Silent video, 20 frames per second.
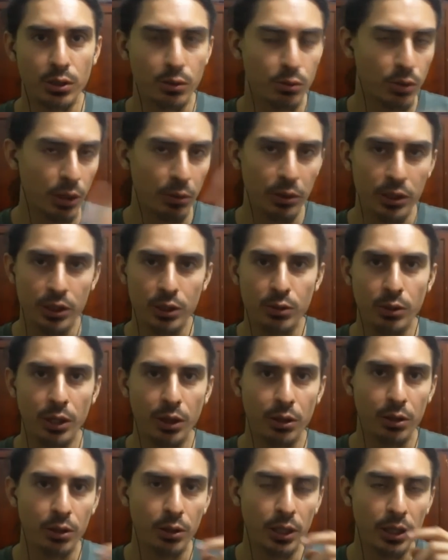that we just went
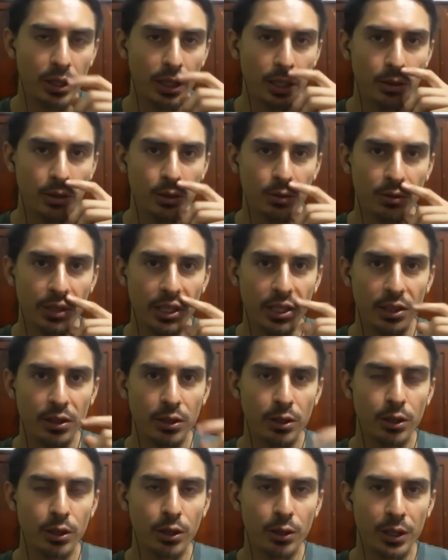through. I thought that was very
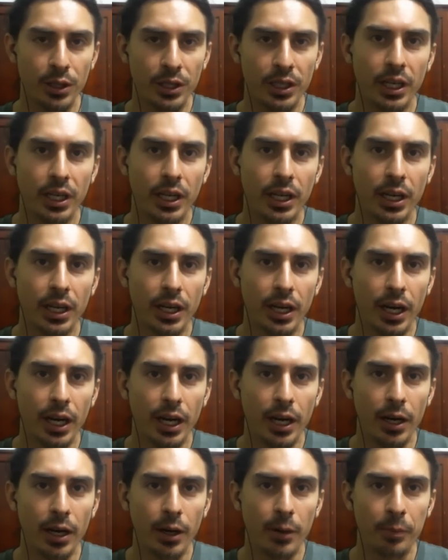thorough, and
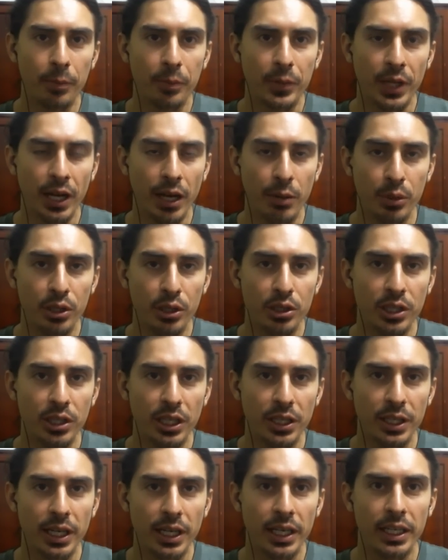I
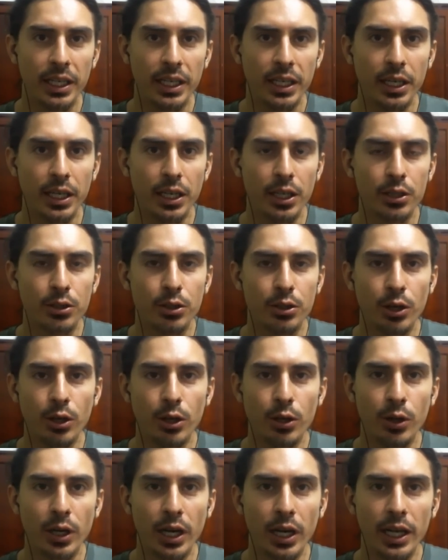appreciate that.
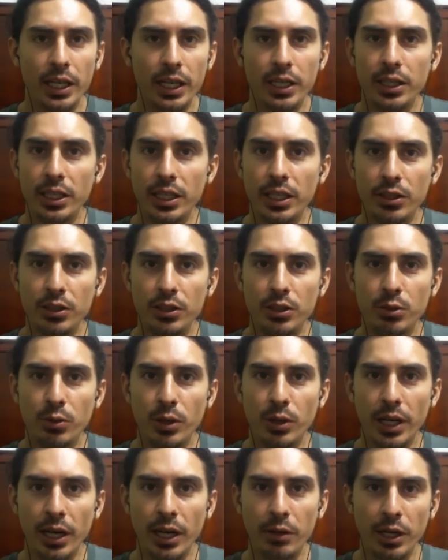So anything else you
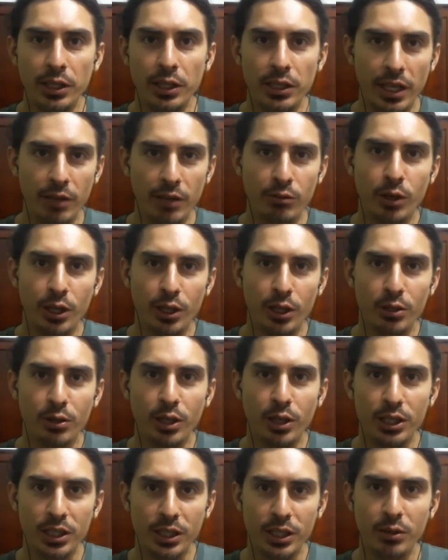want to, I did have one other
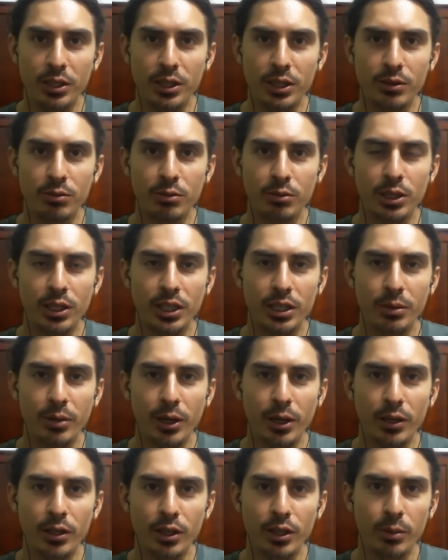question that we talked
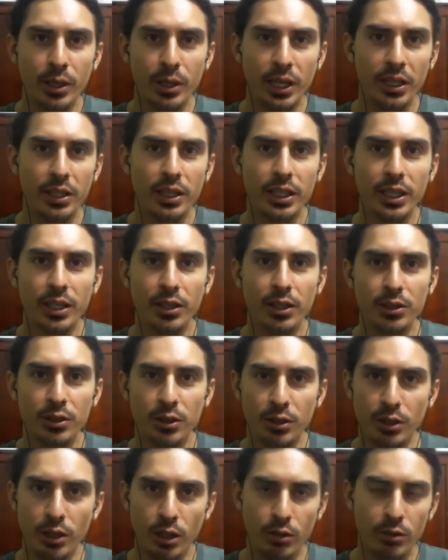about earlier, but anything else
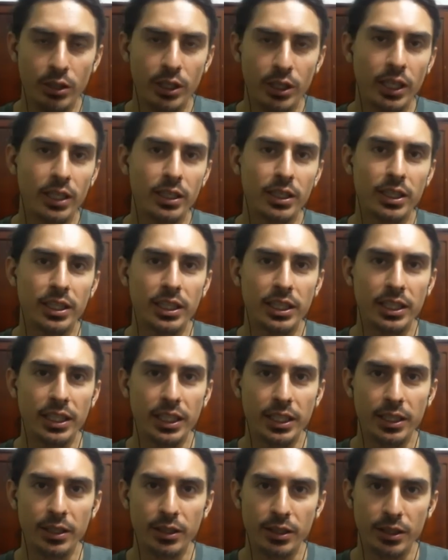on COVID-19
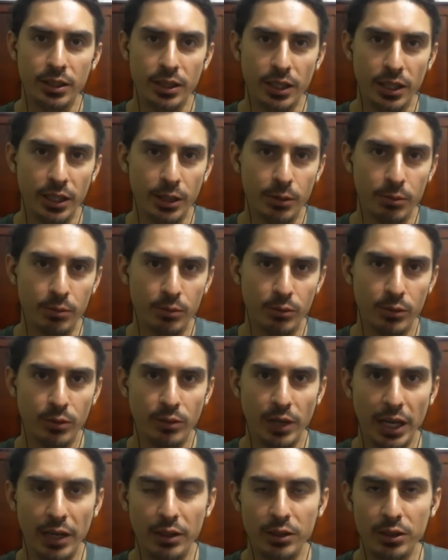and
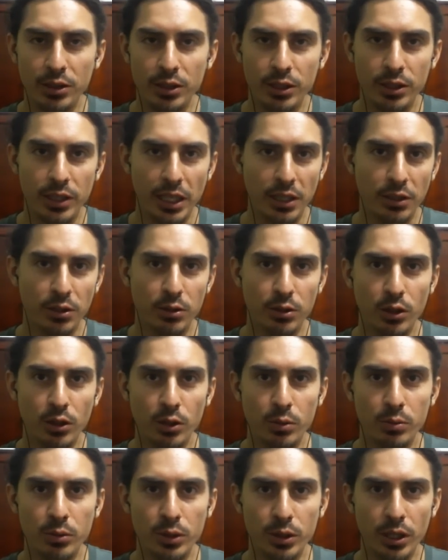viruses,
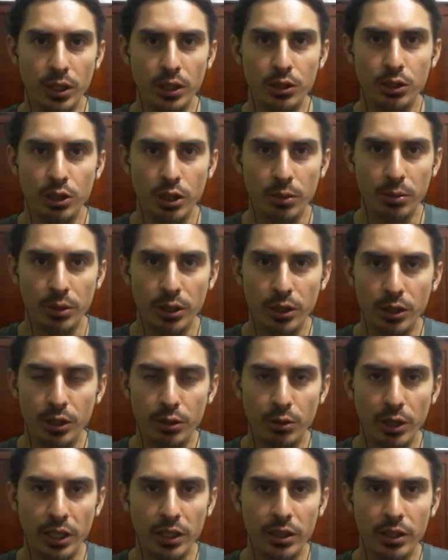exosomes, germ theory,
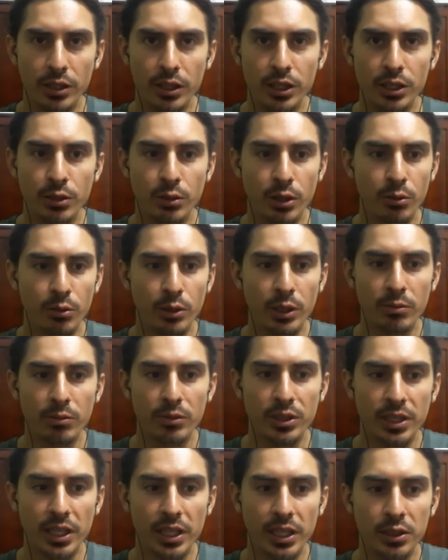terrain theory you want to
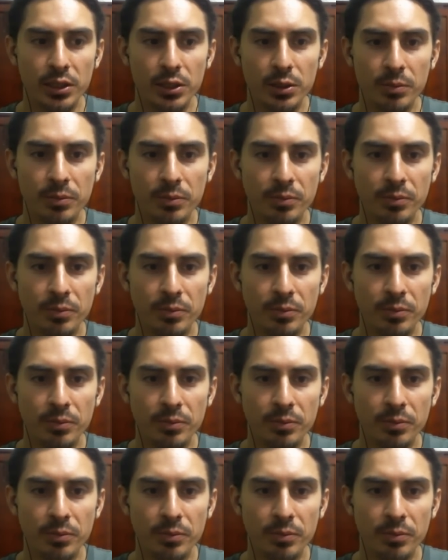reemphasize?